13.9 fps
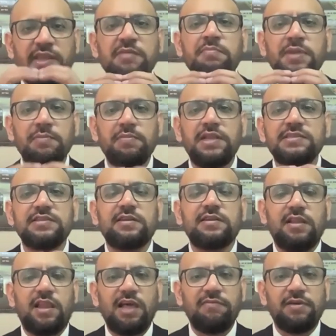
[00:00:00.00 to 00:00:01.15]
minimalistic
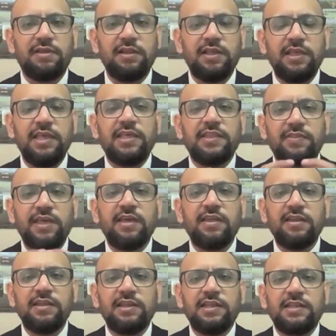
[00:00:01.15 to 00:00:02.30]
level?
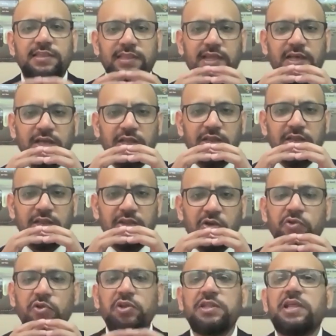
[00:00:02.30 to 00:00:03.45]
Then the not
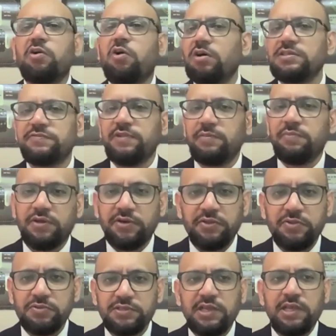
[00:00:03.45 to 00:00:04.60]
only the cost will be
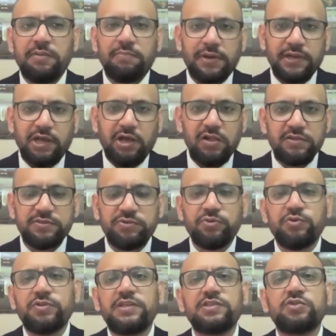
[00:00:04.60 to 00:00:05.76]
reduced, but
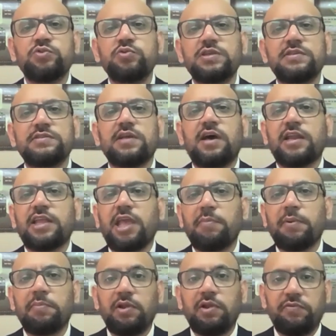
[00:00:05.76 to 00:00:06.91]
also the students are
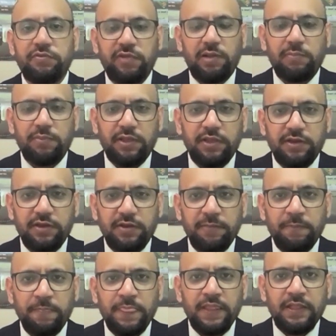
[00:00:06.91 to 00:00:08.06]
capable of developing it.
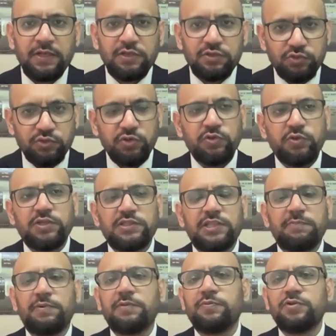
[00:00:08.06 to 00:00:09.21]
So they
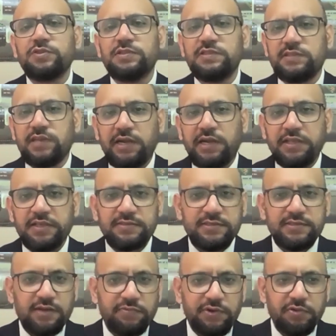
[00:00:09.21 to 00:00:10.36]
proposed this idea in
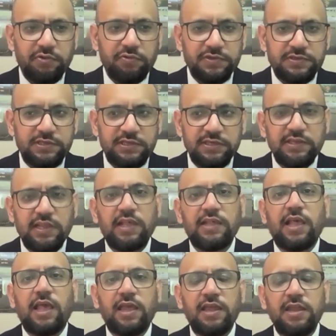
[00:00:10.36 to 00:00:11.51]
Stanford University,
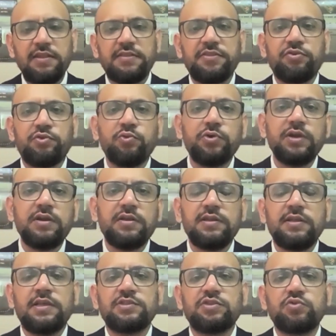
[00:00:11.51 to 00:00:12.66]
and the students
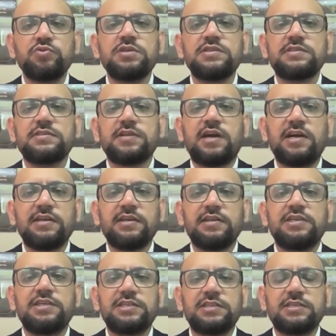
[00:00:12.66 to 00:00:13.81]

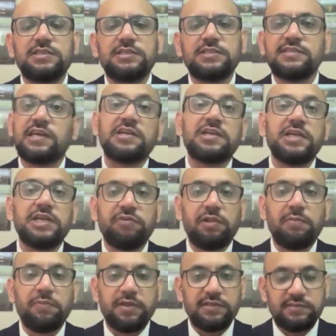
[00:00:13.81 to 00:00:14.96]
started
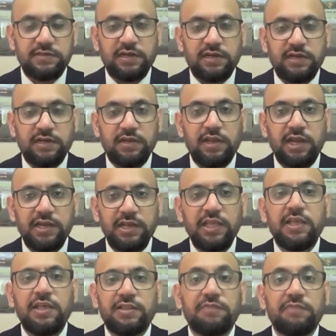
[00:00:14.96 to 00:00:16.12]
developing a satellite,
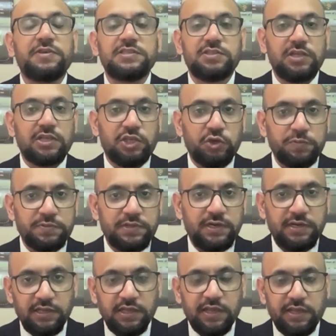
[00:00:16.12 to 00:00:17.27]
the first
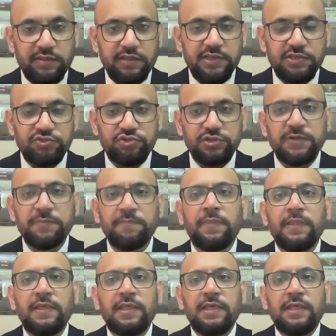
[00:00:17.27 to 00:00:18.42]
CubeSat in the history.
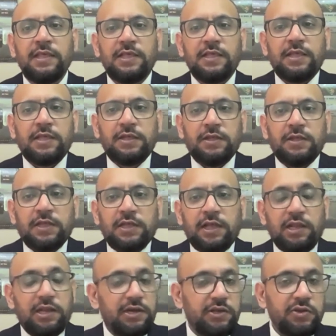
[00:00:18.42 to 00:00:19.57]

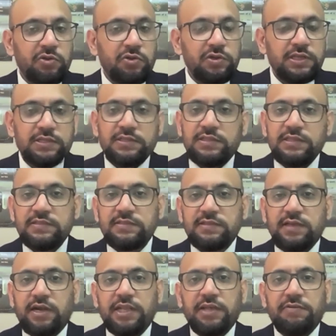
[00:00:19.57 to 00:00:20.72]
Later on, this
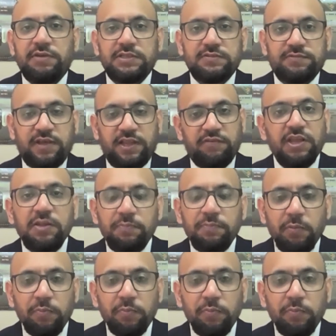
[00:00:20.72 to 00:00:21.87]
idea was very, very
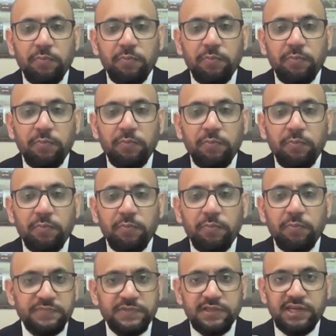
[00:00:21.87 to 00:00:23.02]
popular
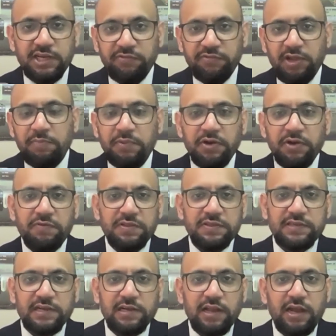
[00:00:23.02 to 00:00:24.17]
because the development of a
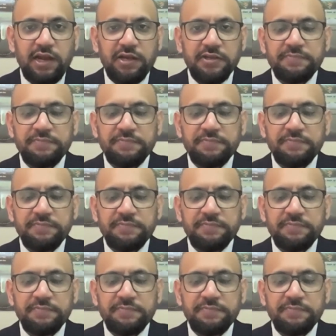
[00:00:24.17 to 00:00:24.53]
satellite